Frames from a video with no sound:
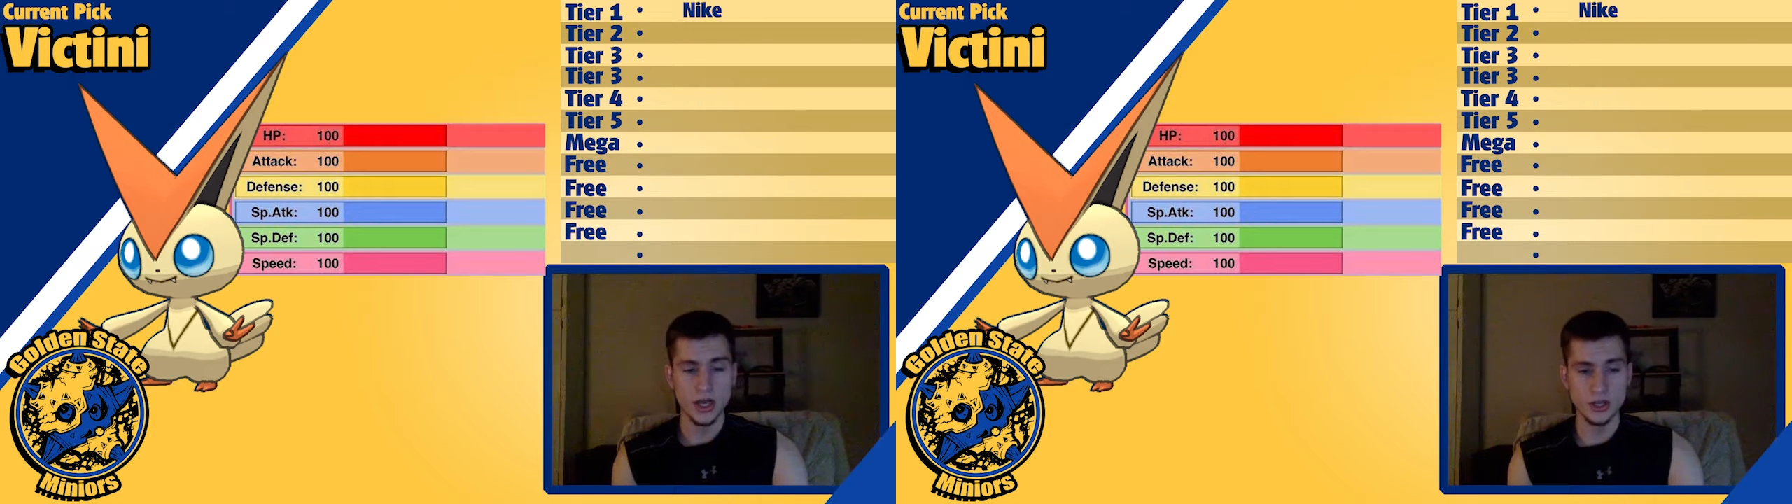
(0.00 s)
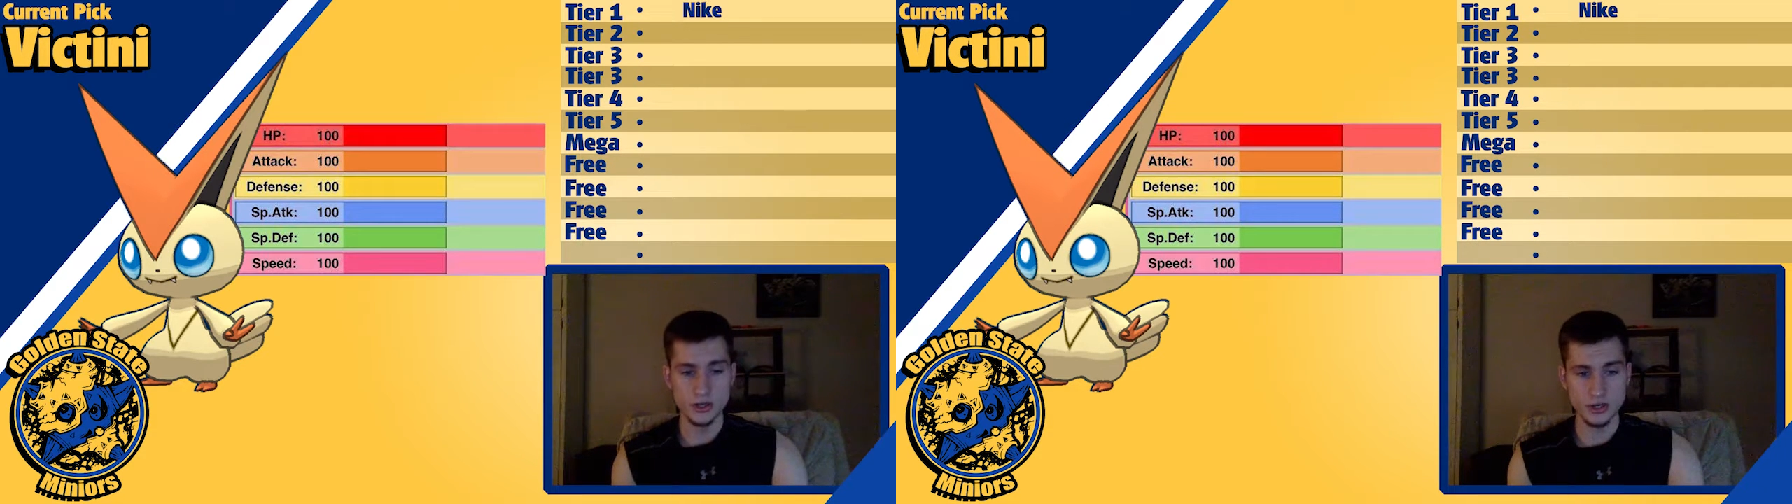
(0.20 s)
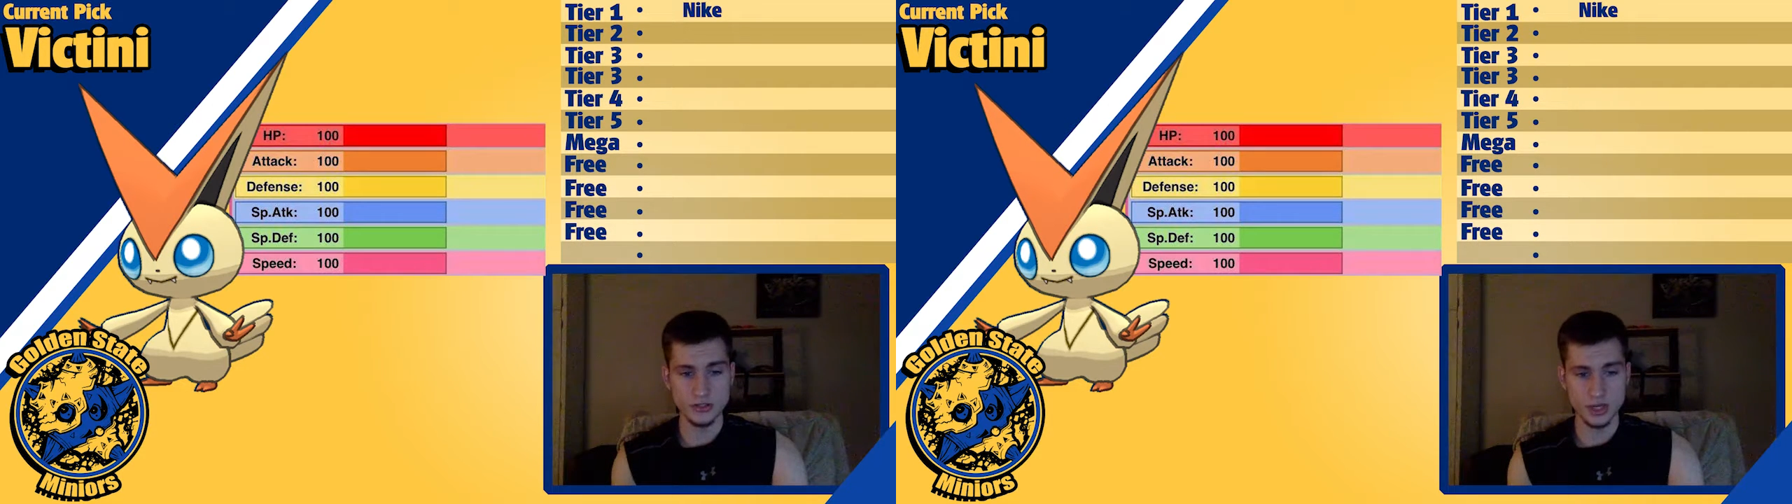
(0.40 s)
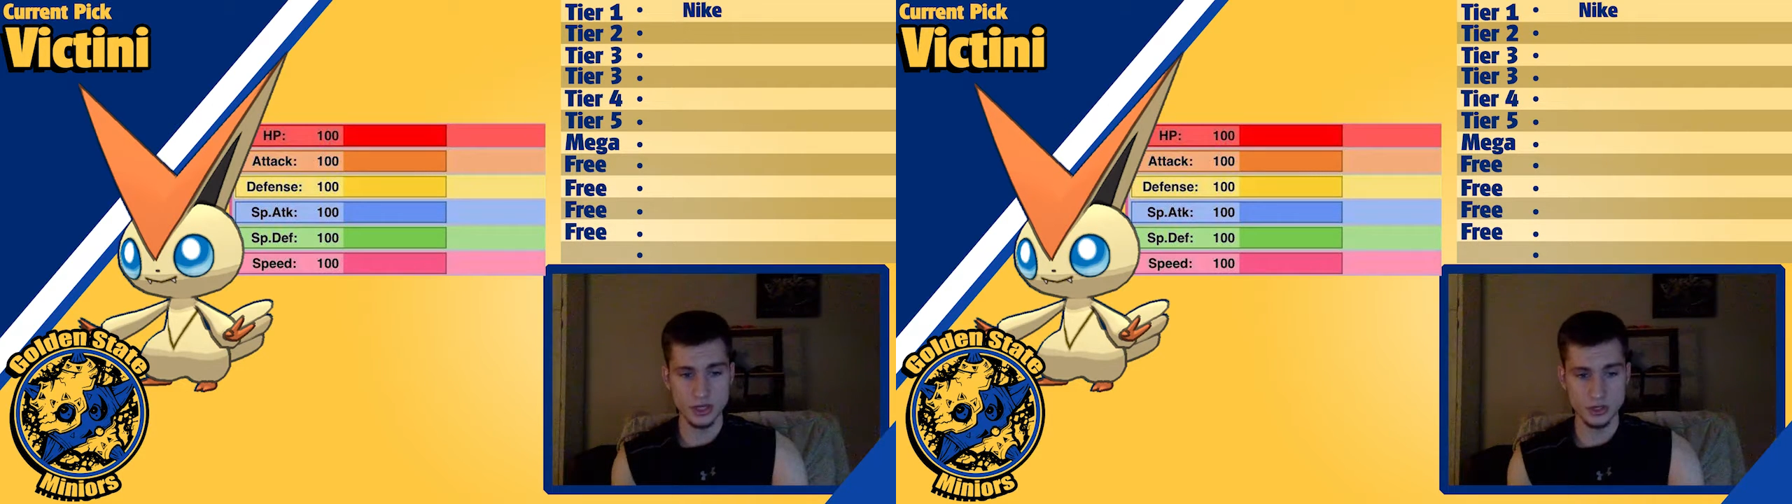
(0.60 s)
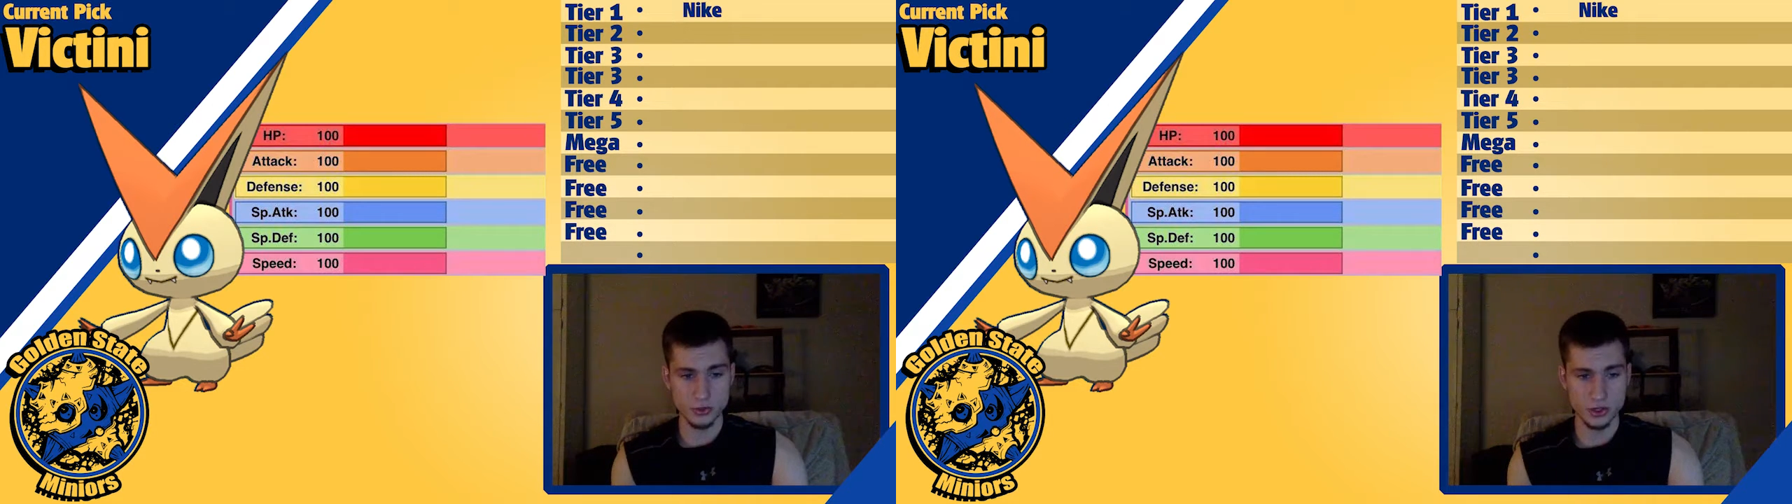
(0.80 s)
You also
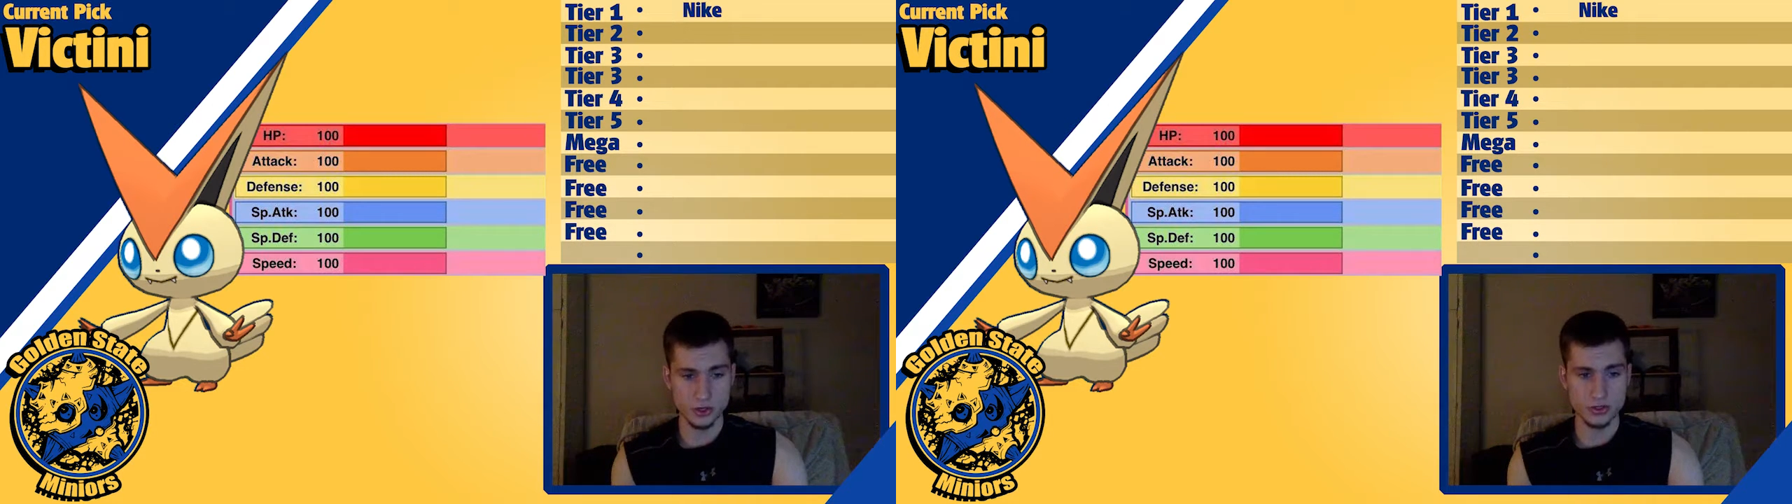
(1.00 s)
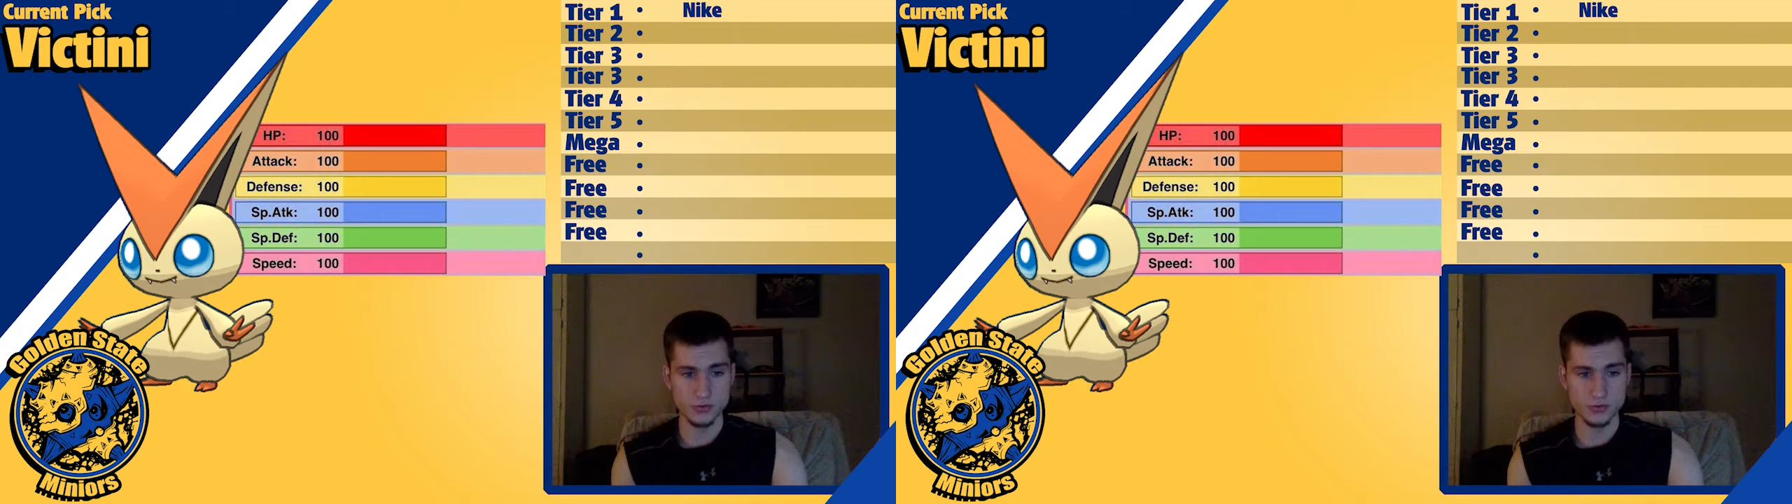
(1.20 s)
get U-turn,